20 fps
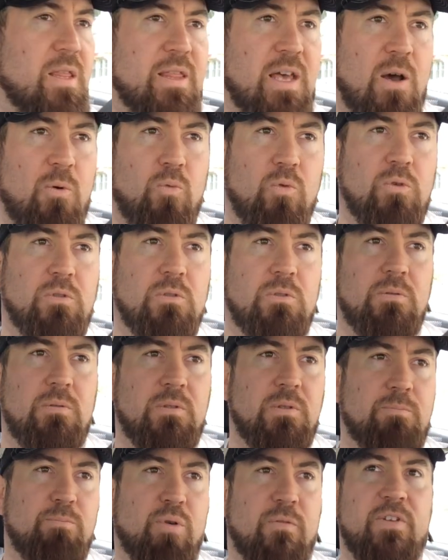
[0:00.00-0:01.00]
that will
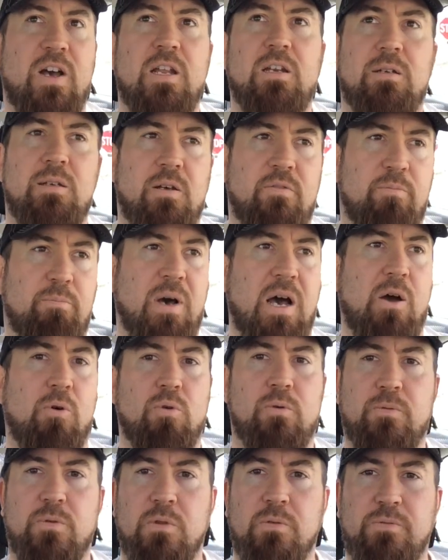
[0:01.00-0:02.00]
provide enough
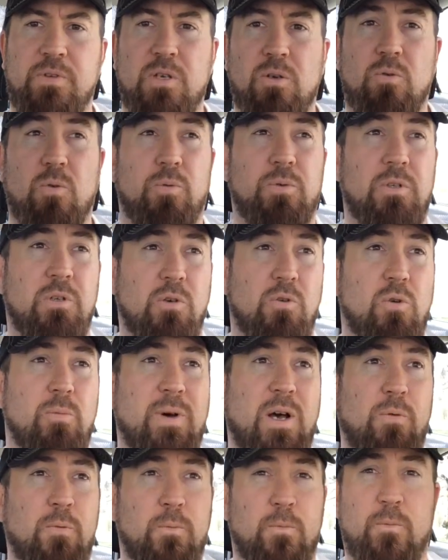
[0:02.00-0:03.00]
power for the vehicle to go
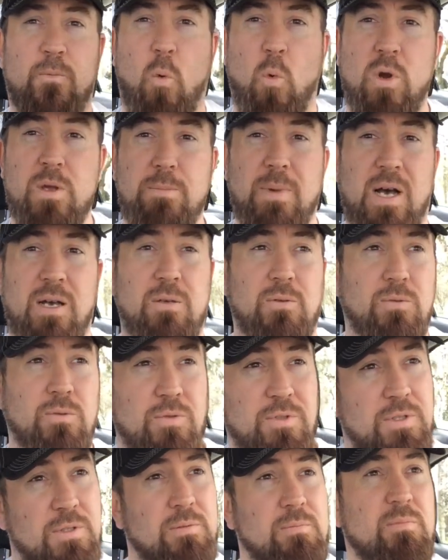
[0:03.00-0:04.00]
about 40
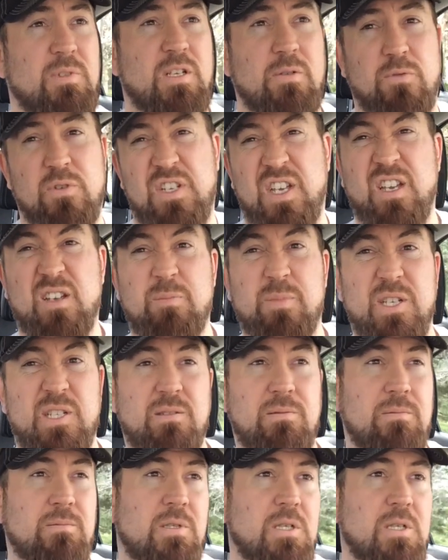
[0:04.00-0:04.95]
miles, give or take a bit.